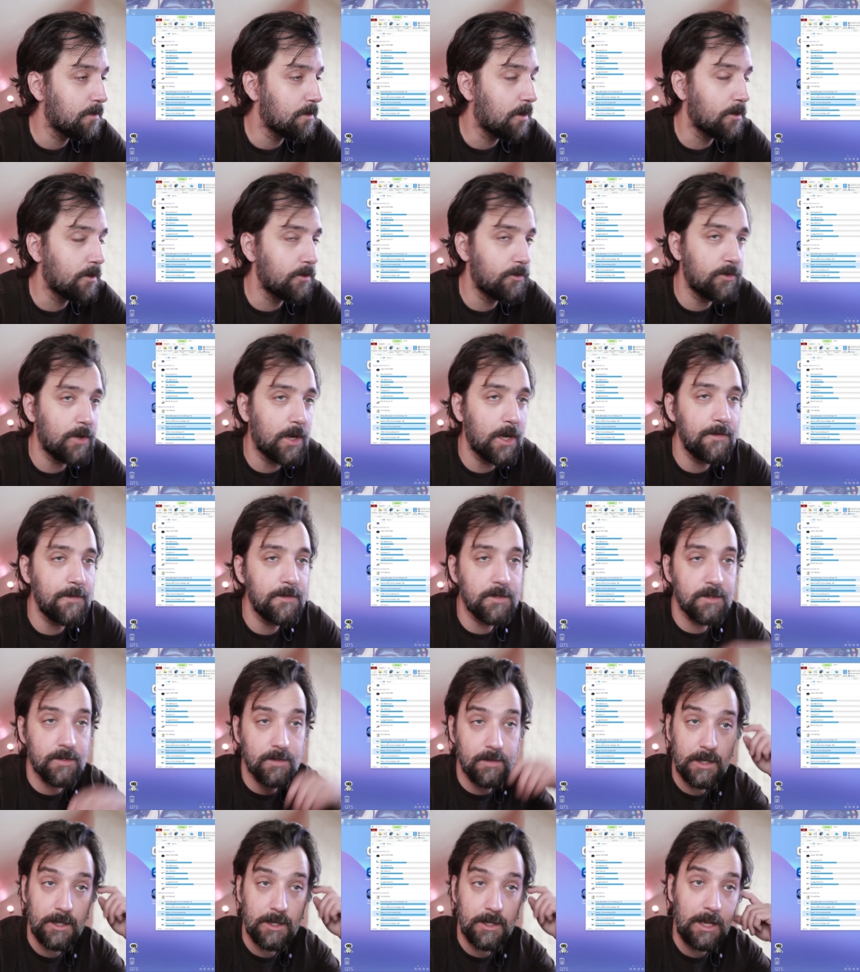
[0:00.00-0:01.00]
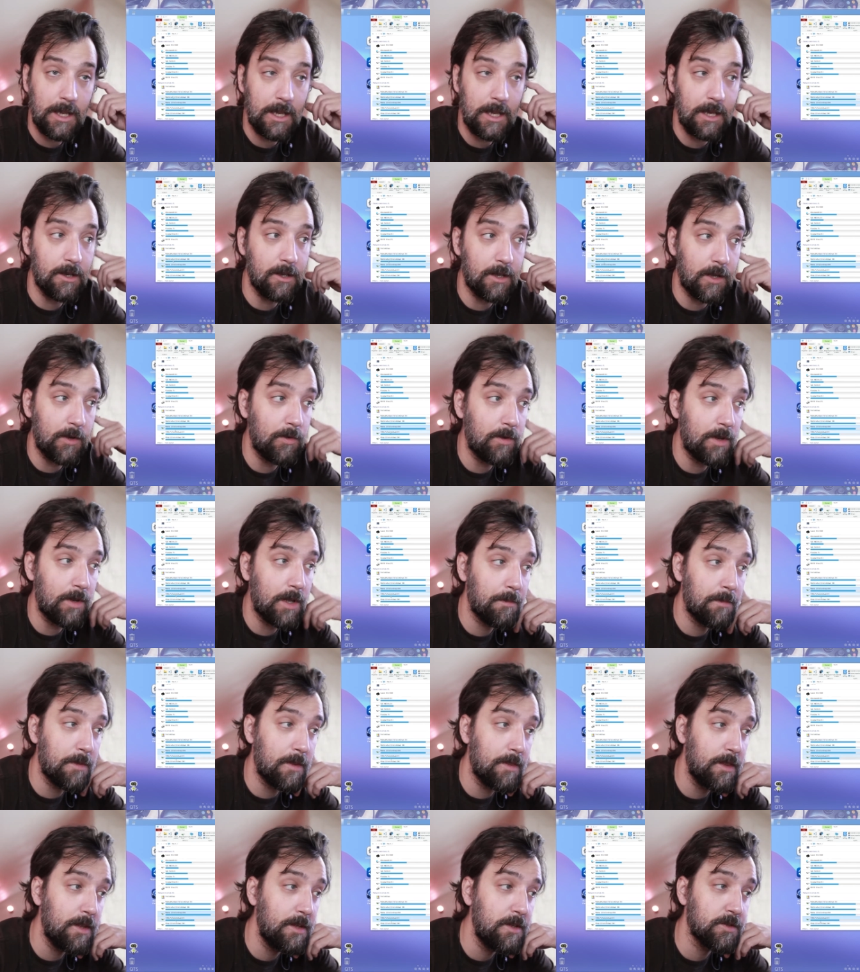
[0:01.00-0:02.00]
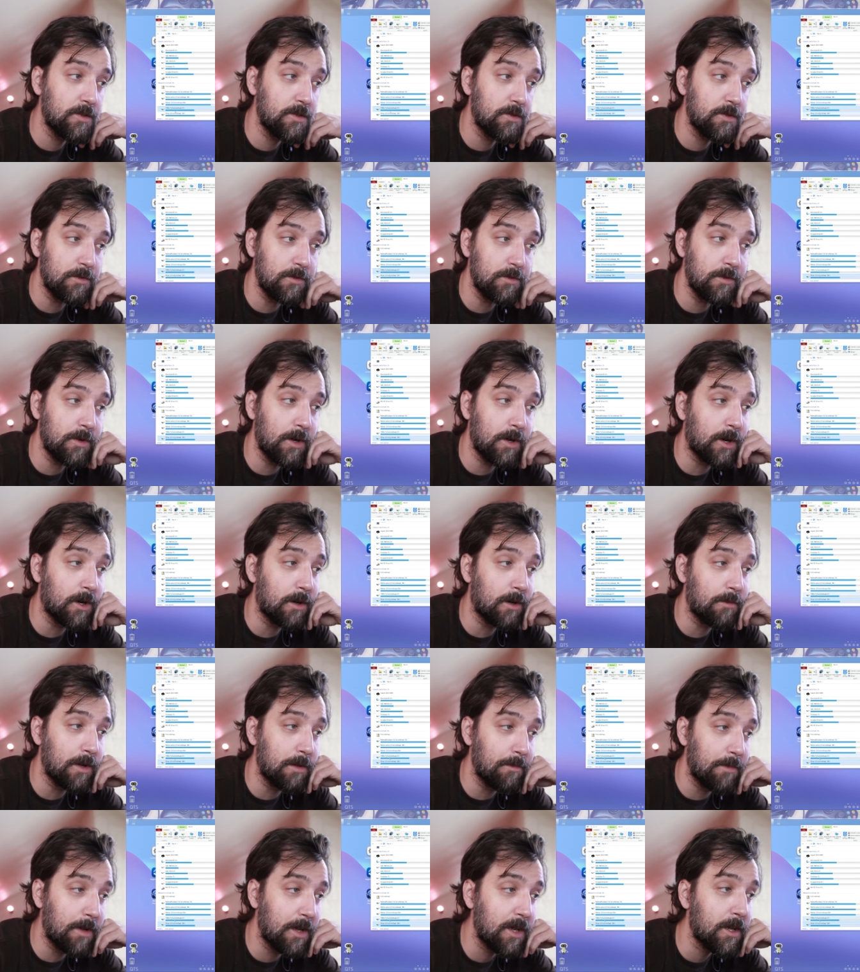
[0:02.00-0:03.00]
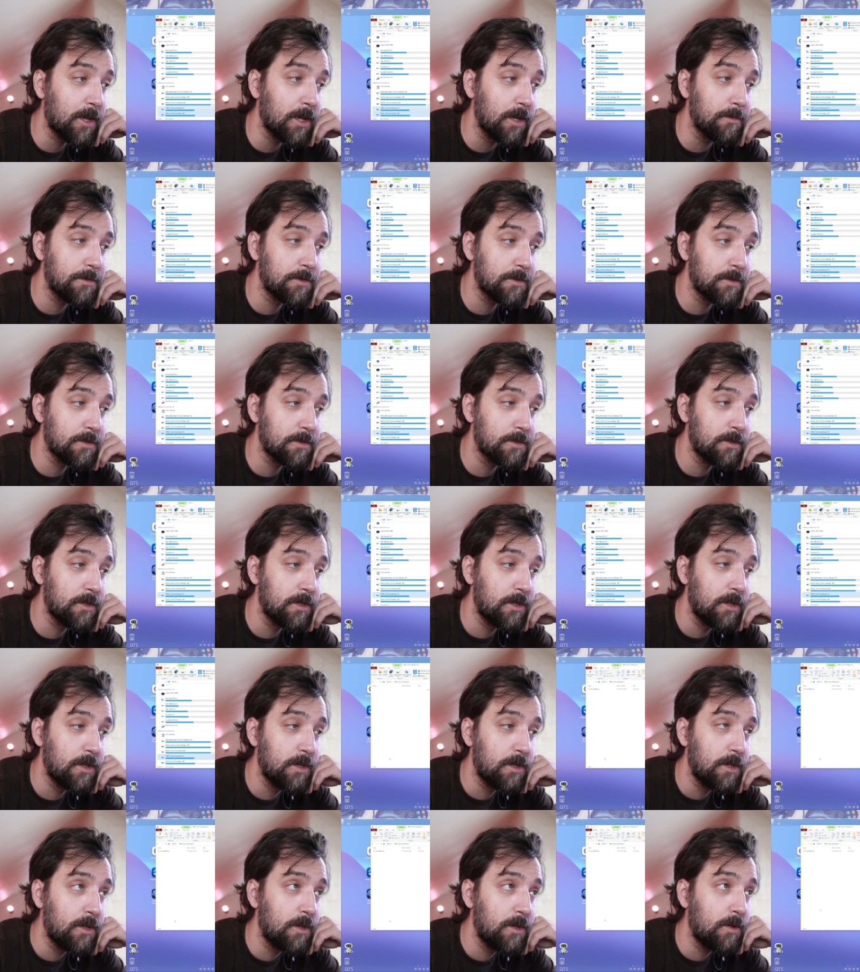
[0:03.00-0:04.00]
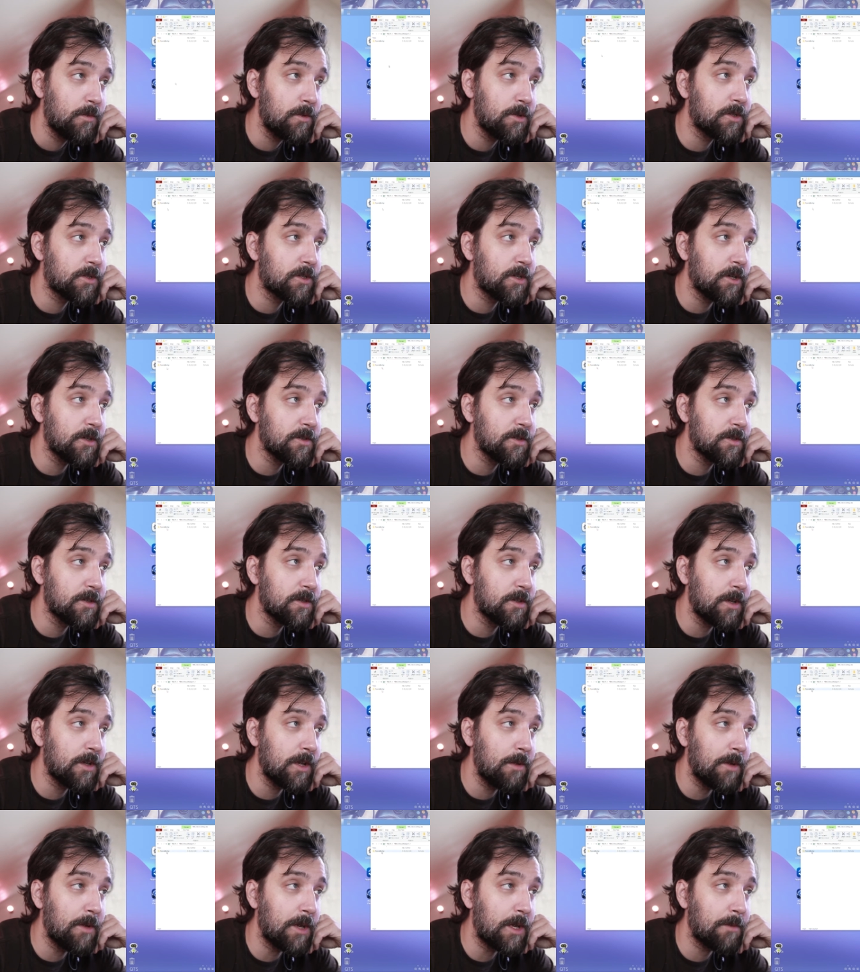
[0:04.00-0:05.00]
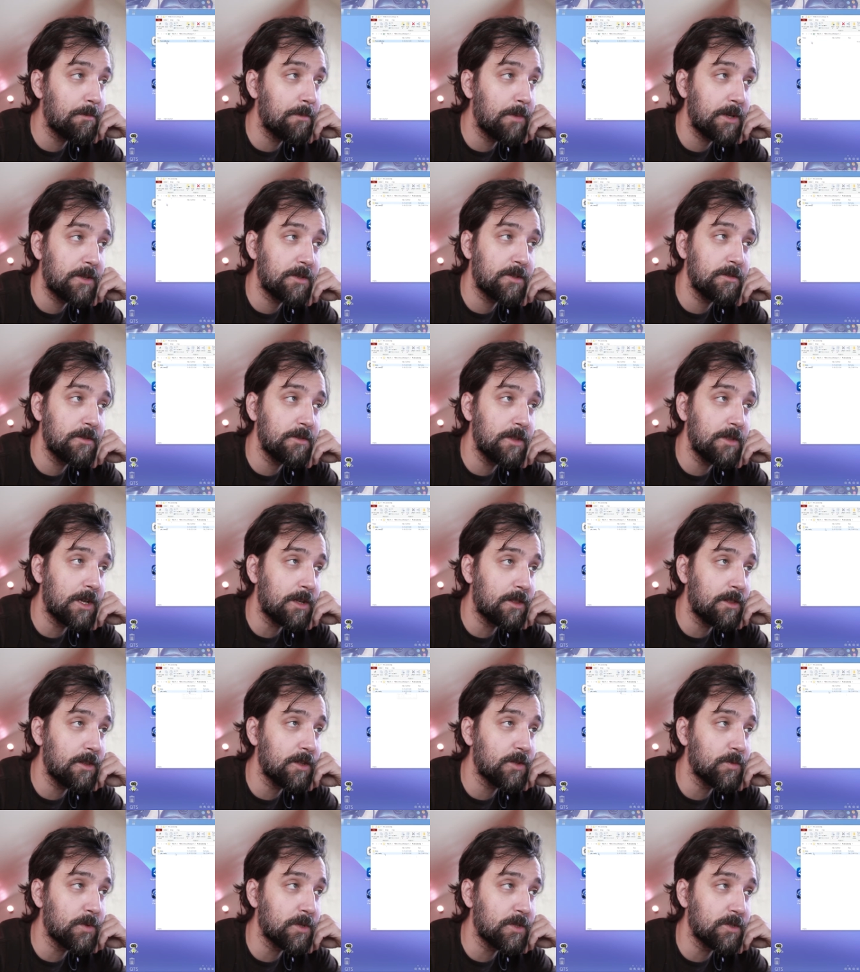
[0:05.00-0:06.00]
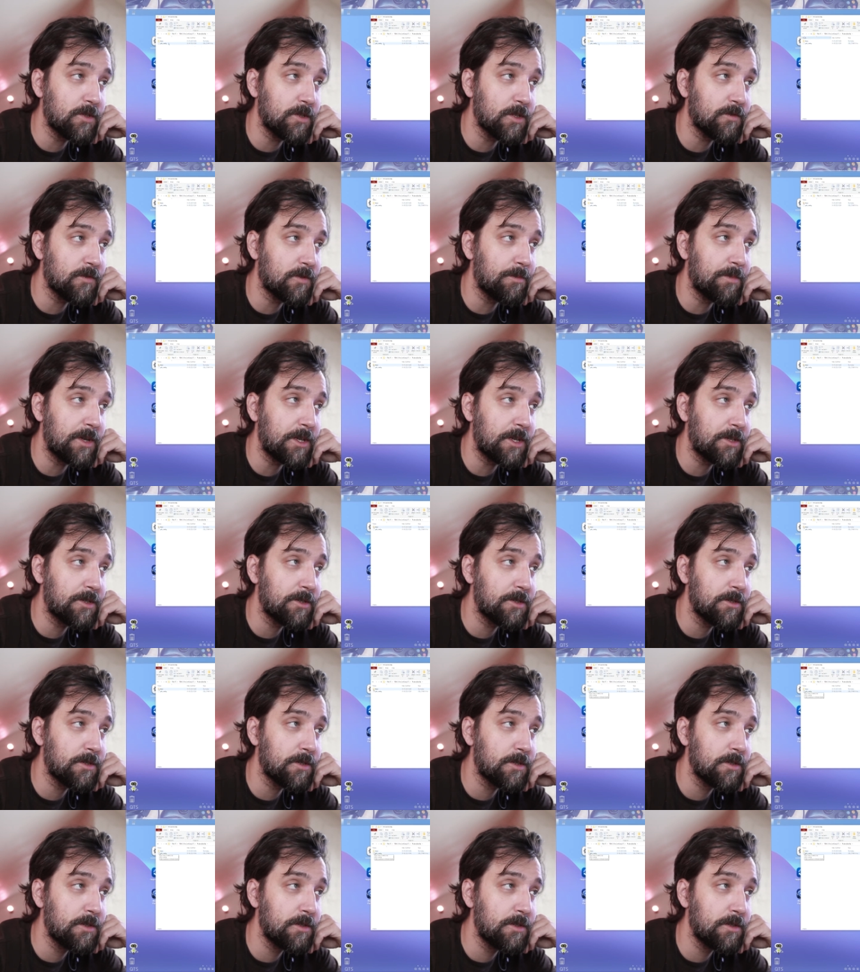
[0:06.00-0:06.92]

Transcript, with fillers: are drives directly in the Q NAP, and these two are my backups, which constantly make pic like this one is just for pictures.